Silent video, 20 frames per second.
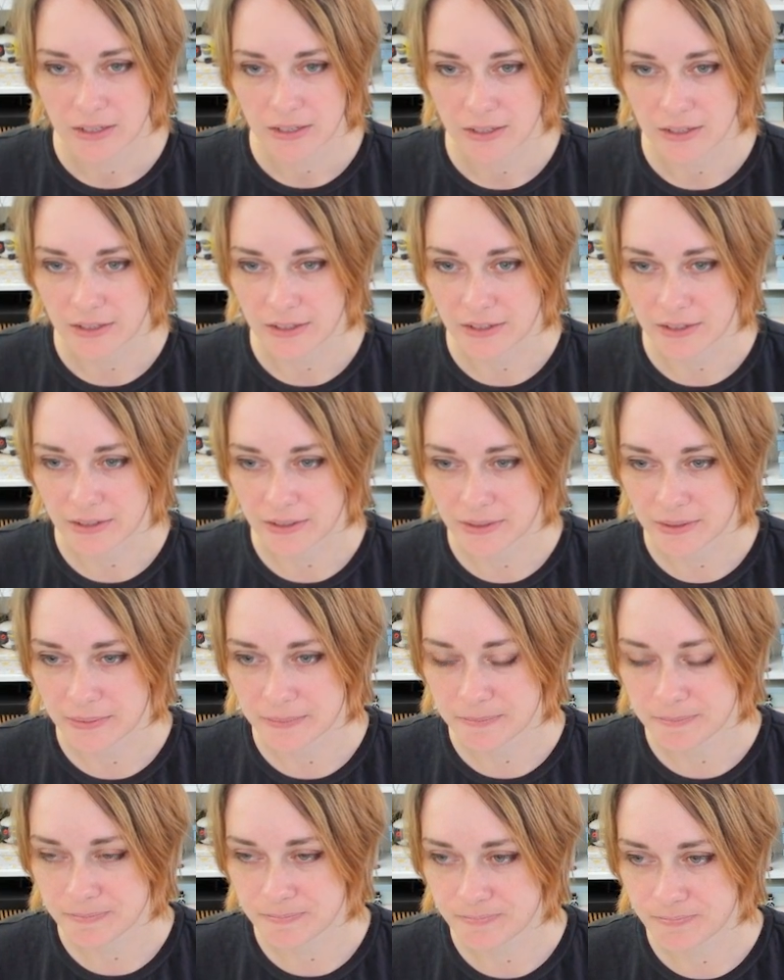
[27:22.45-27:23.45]

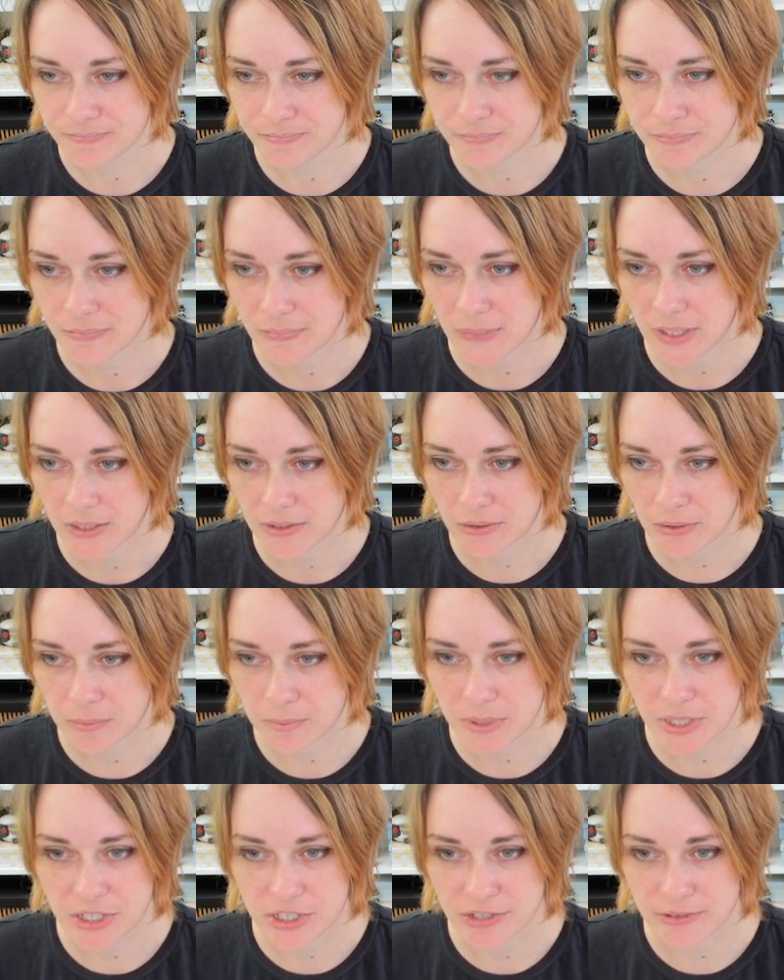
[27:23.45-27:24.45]
not PG